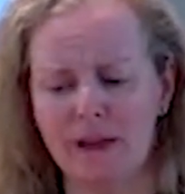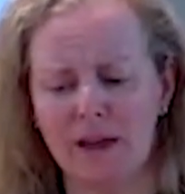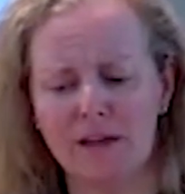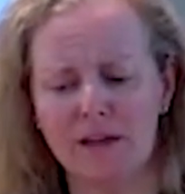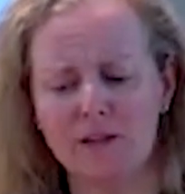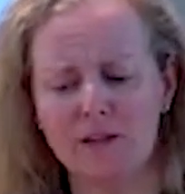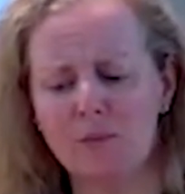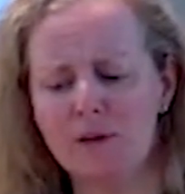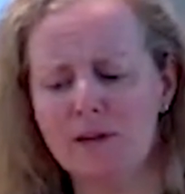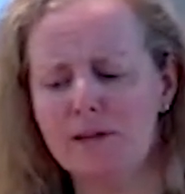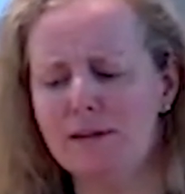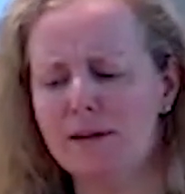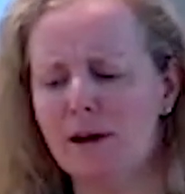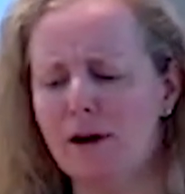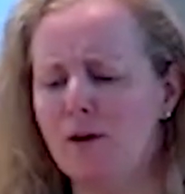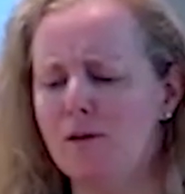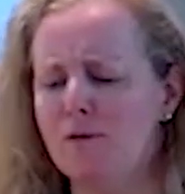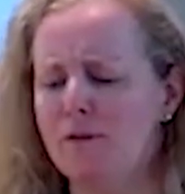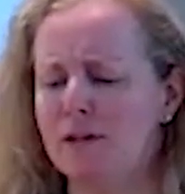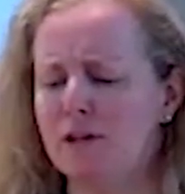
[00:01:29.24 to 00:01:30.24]
As we
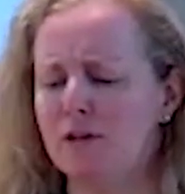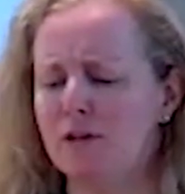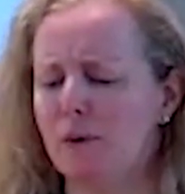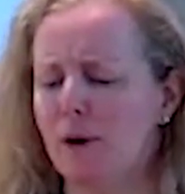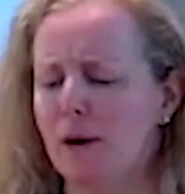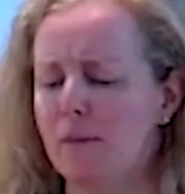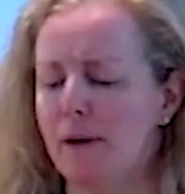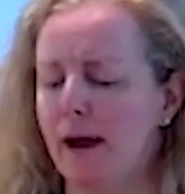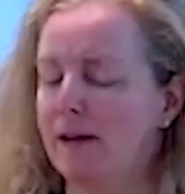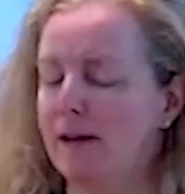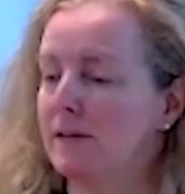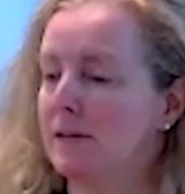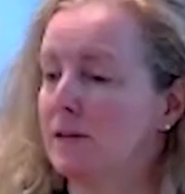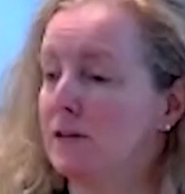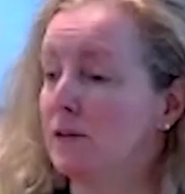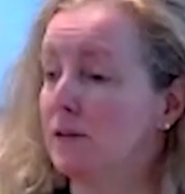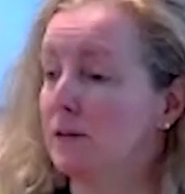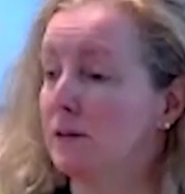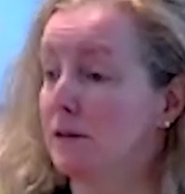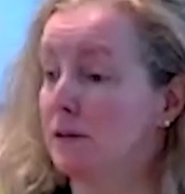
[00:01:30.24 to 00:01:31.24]
delve into our
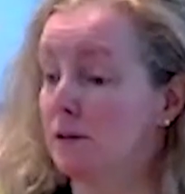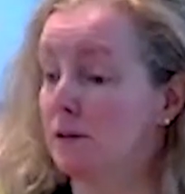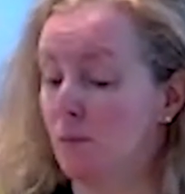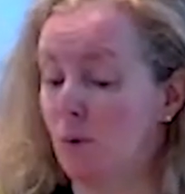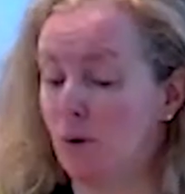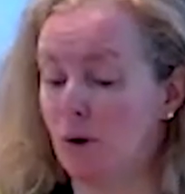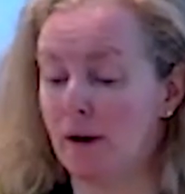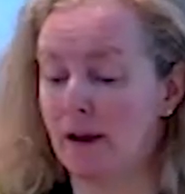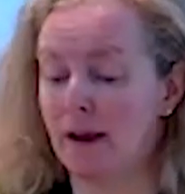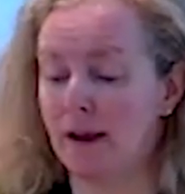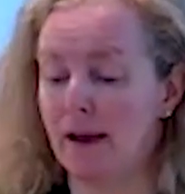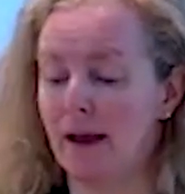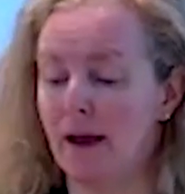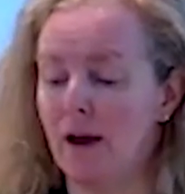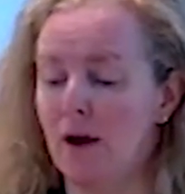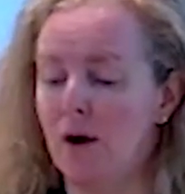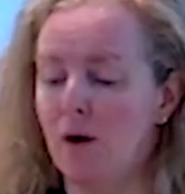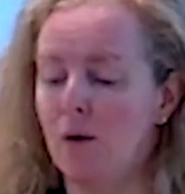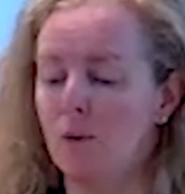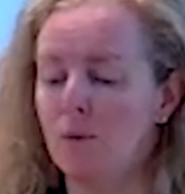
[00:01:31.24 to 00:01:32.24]
passages this morning,
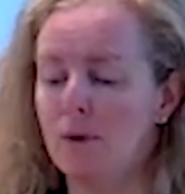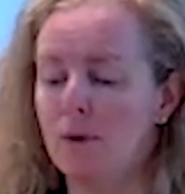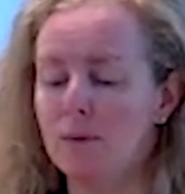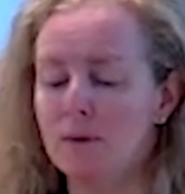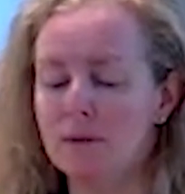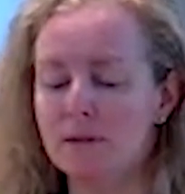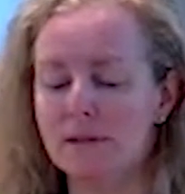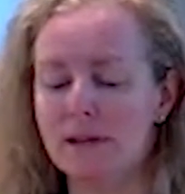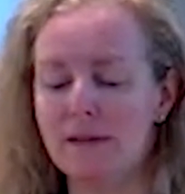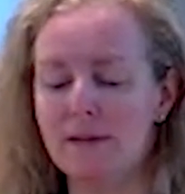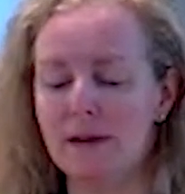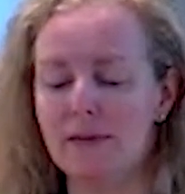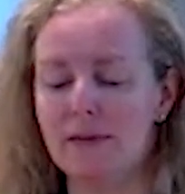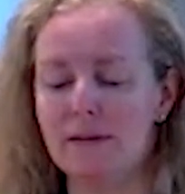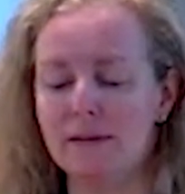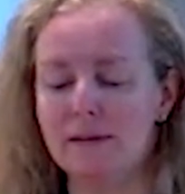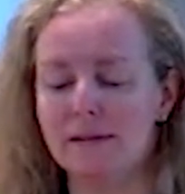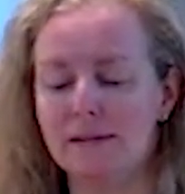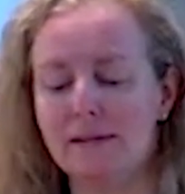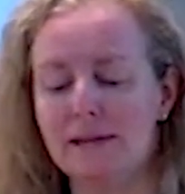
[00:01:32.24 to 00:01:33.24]
we will see that the
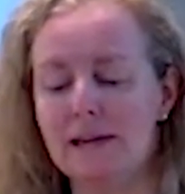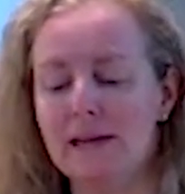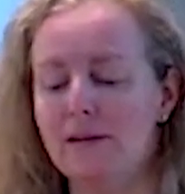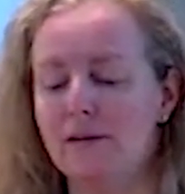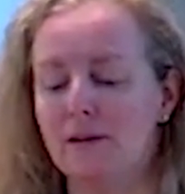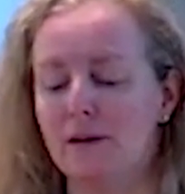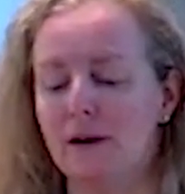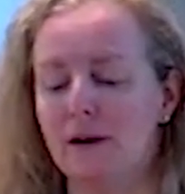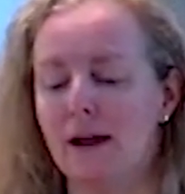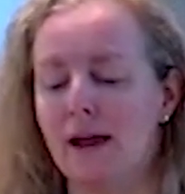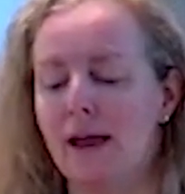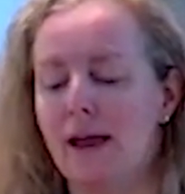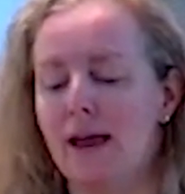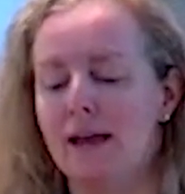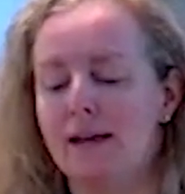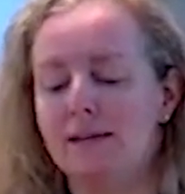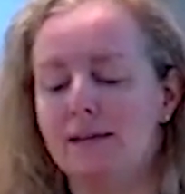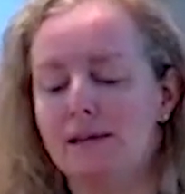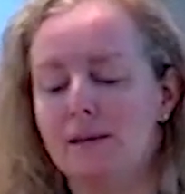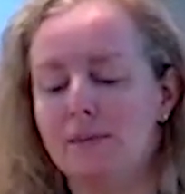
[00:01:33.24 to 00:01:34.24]
cedar
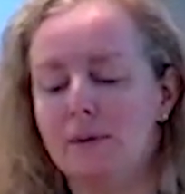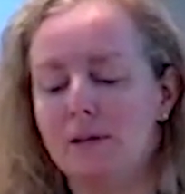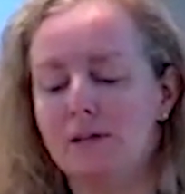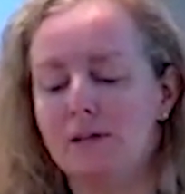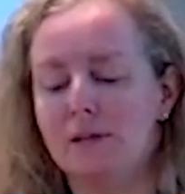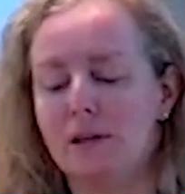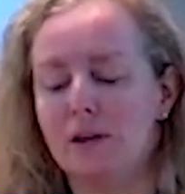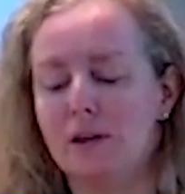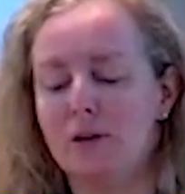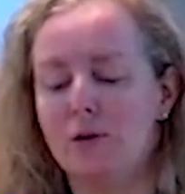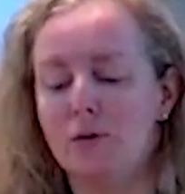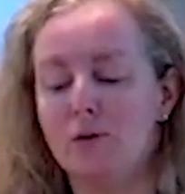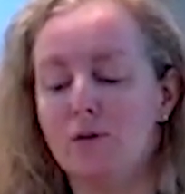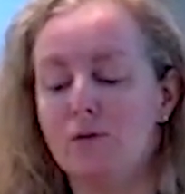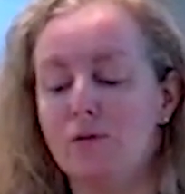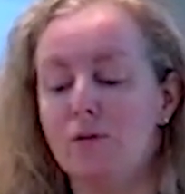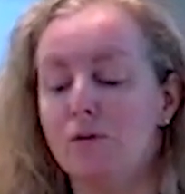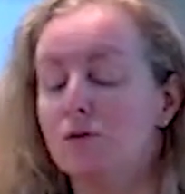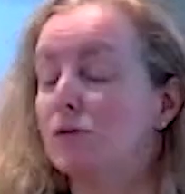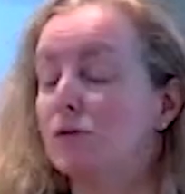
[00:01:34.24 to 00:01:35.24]
exhibits the
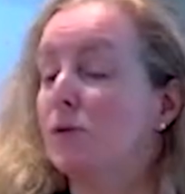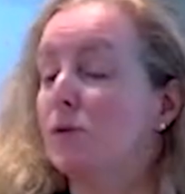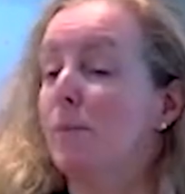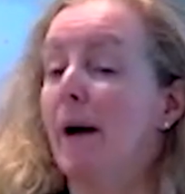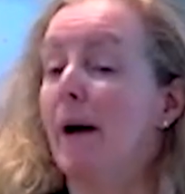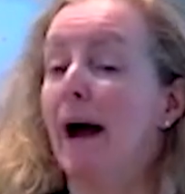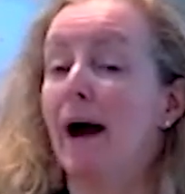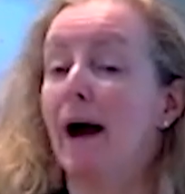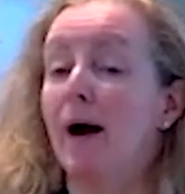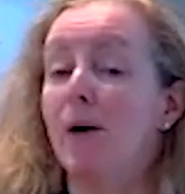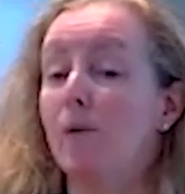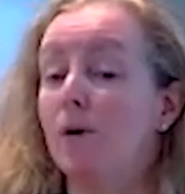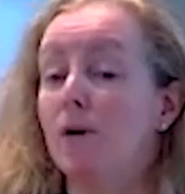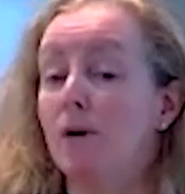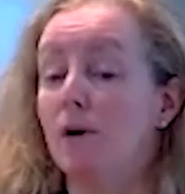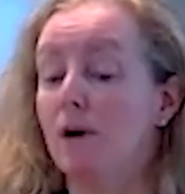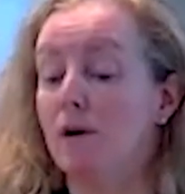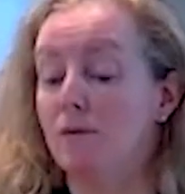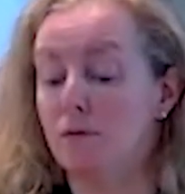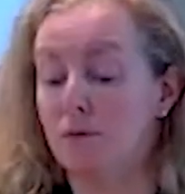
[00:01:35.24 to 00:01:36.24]
universal
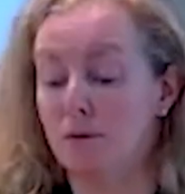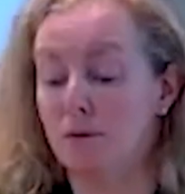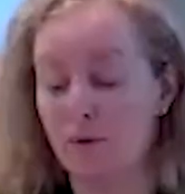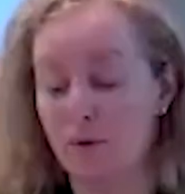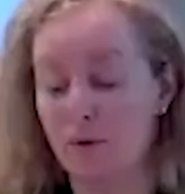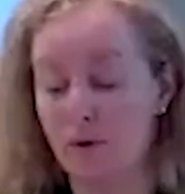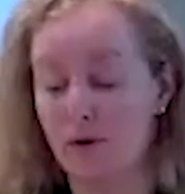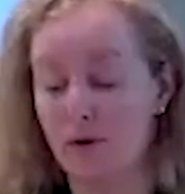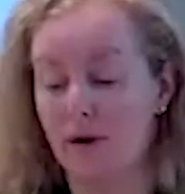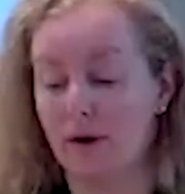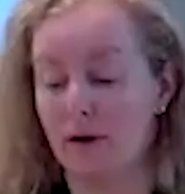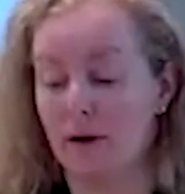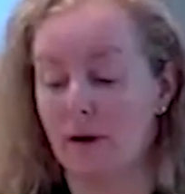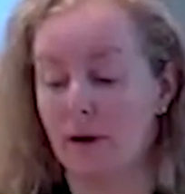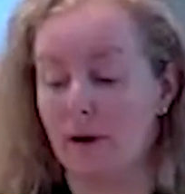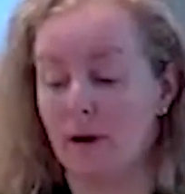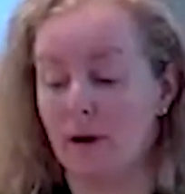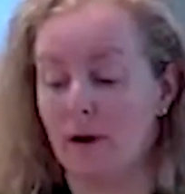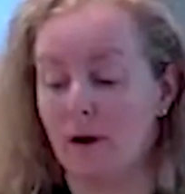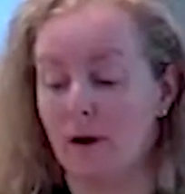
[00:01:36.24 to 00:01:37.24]
power of the Lord,
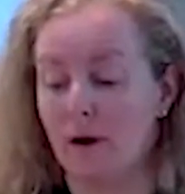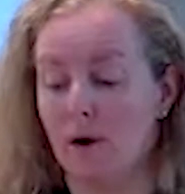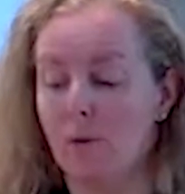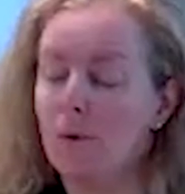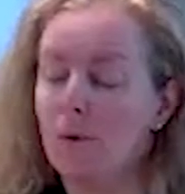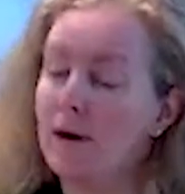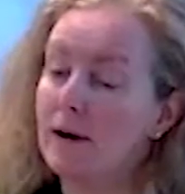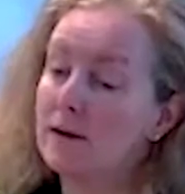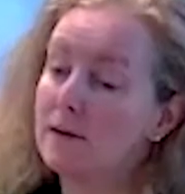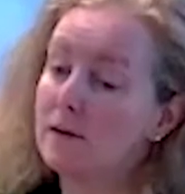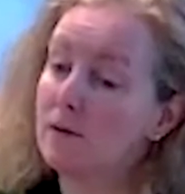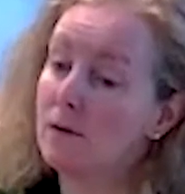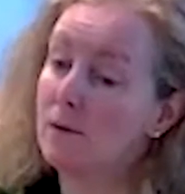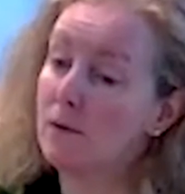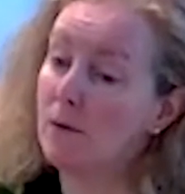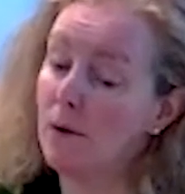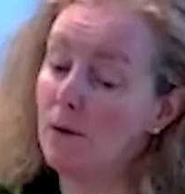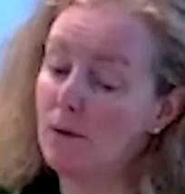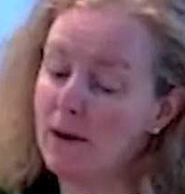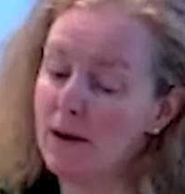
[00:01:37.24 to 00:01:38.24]
whereas the
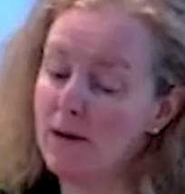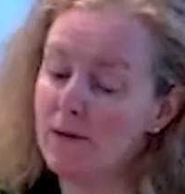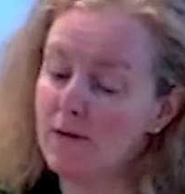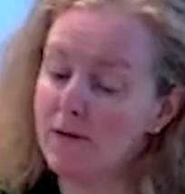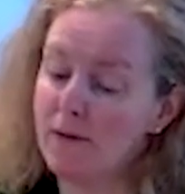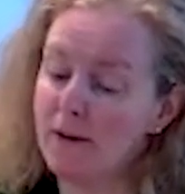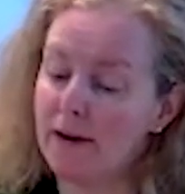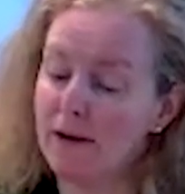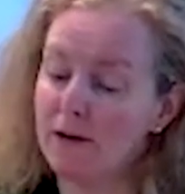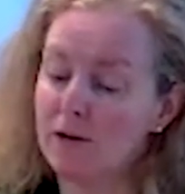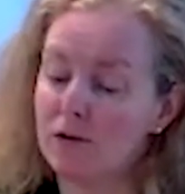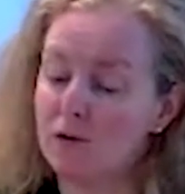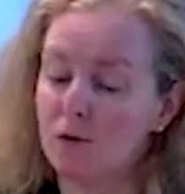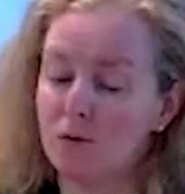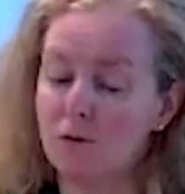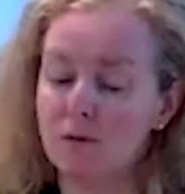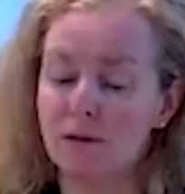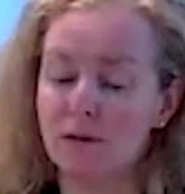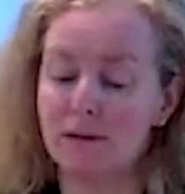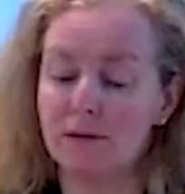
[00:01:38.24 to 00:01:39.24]
lowly fig
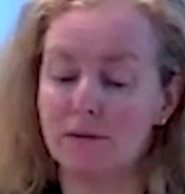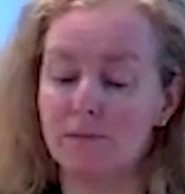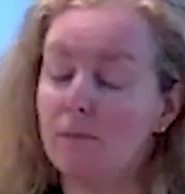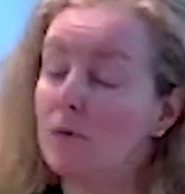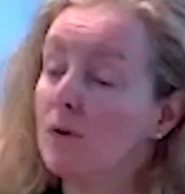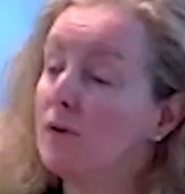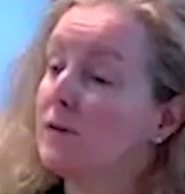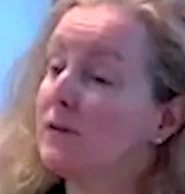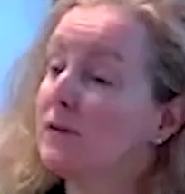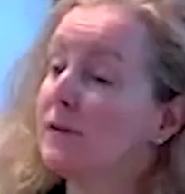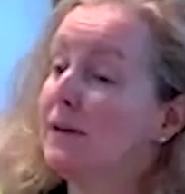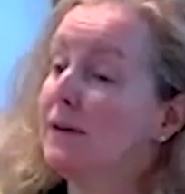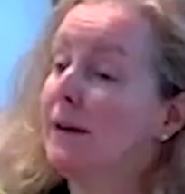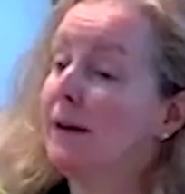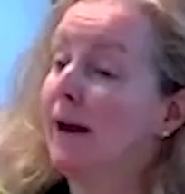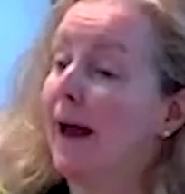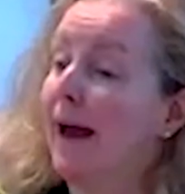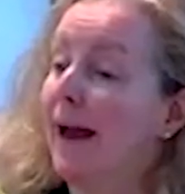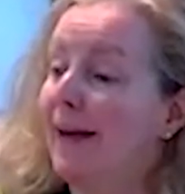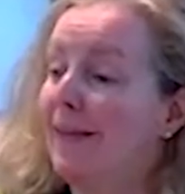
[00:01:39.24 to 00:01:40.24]
shows his
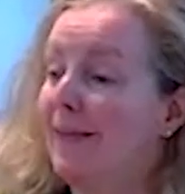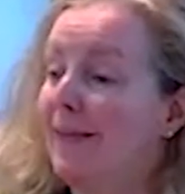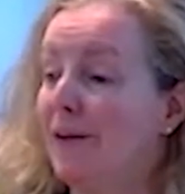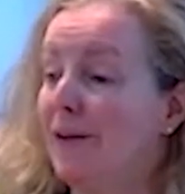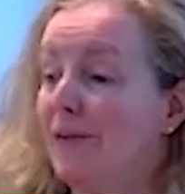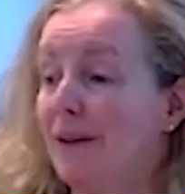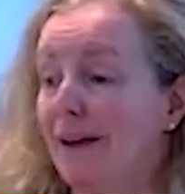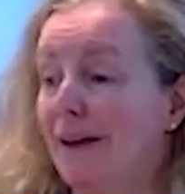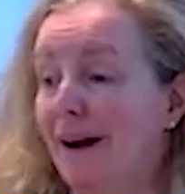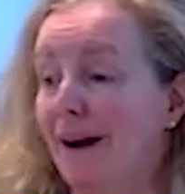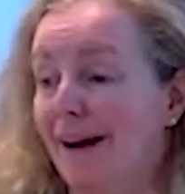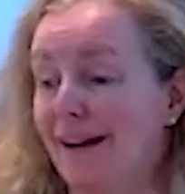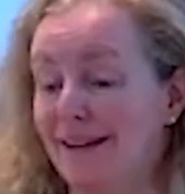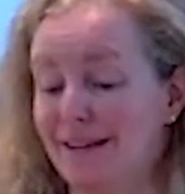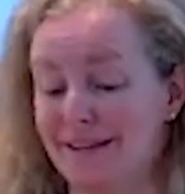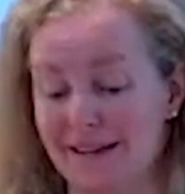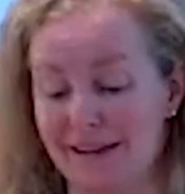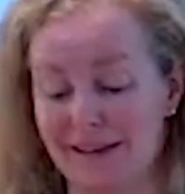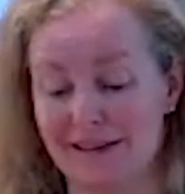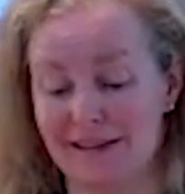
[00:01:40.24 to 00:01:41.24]
mercy and loving
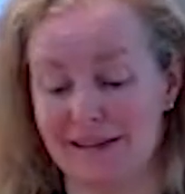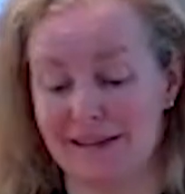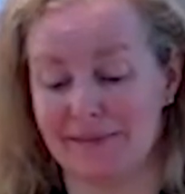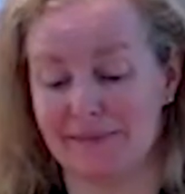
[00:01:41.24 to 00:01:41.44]
kindness.